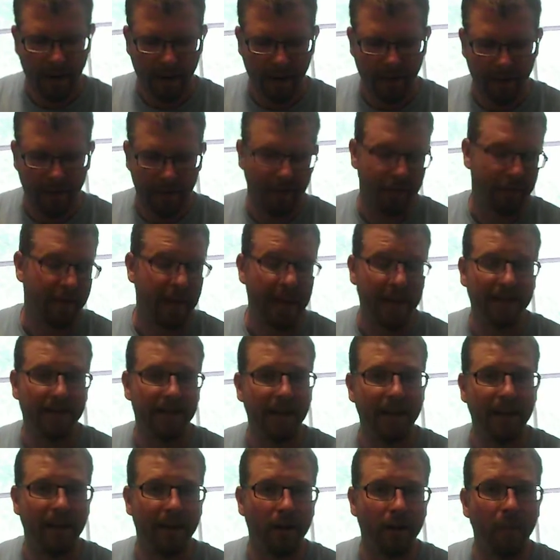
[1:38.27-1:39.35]
So for that
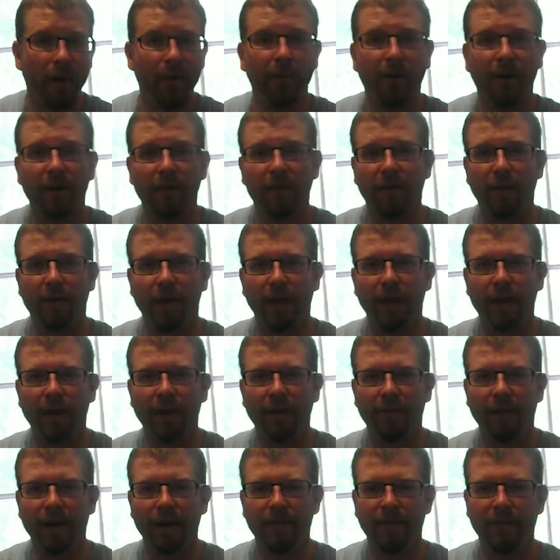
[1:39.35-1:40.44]
sake, we bought it for a hunting
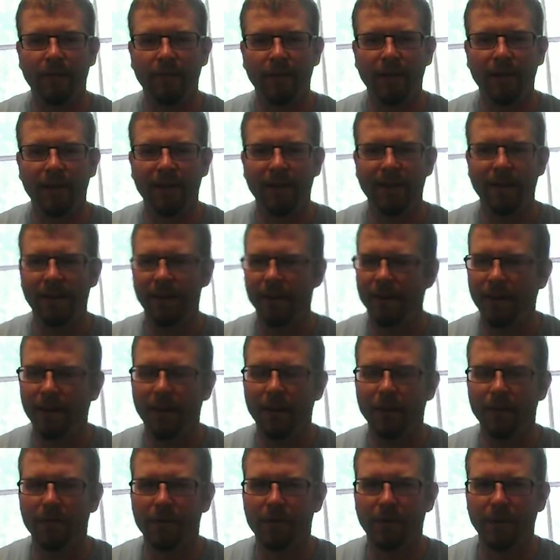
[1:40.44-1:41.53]
rifle. It
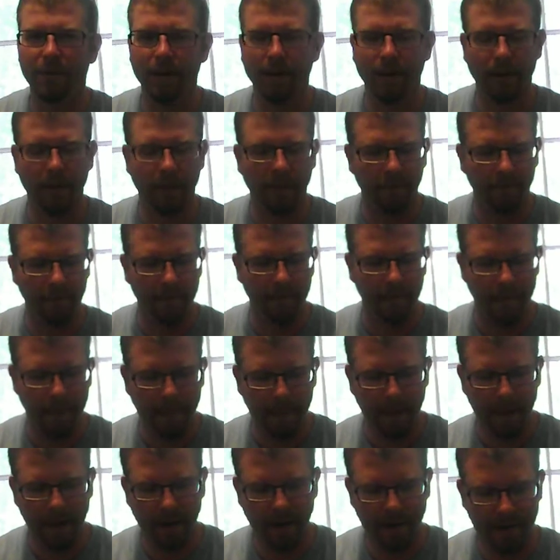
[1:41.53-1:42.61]
was going to go.
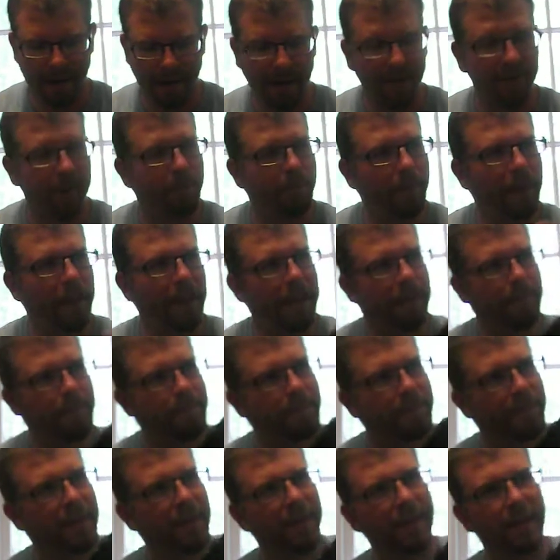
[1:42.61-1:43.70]
The other thing is a pain,
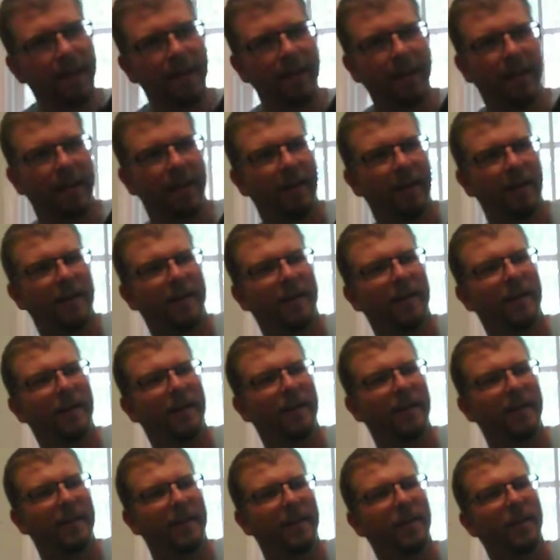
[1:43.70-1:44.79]

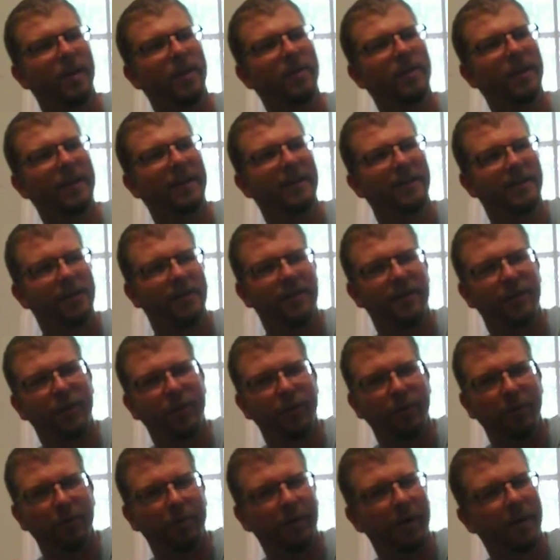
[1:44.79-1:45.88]
the loading
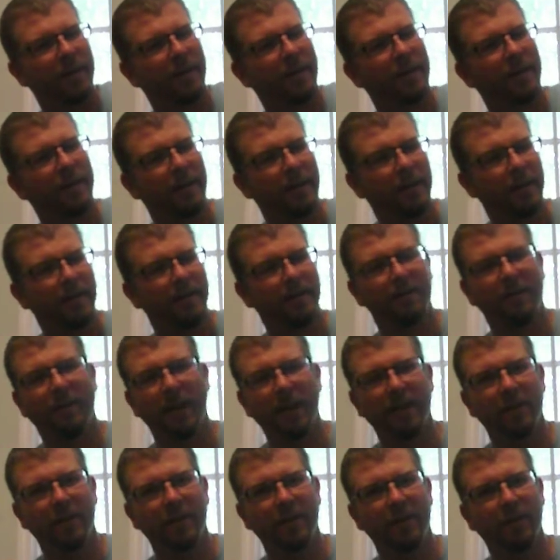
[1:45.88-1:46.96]
tube. Fun
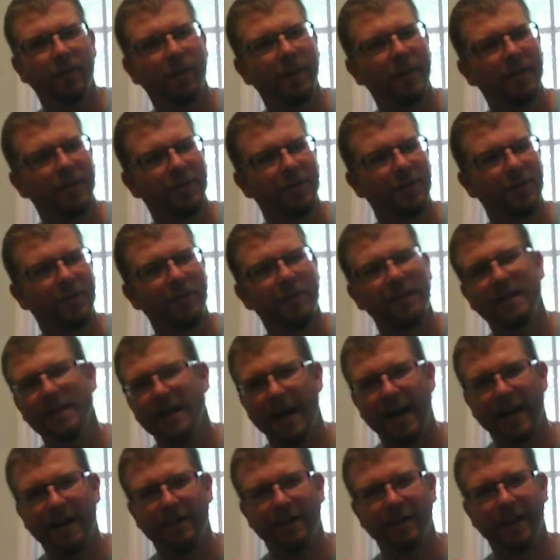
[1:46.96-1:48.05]
on the 22,
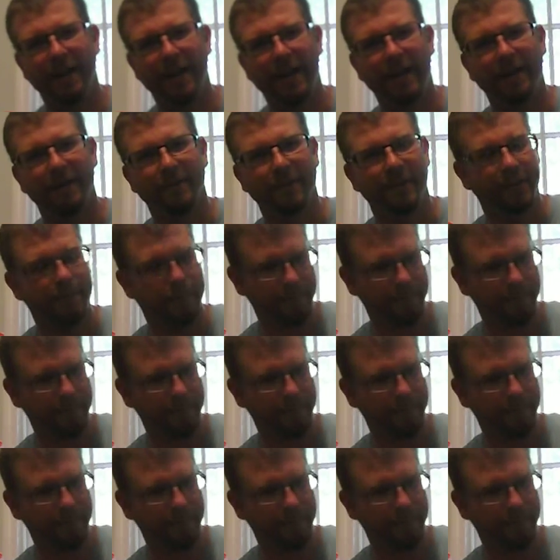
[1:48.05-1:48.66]
not on the Henry.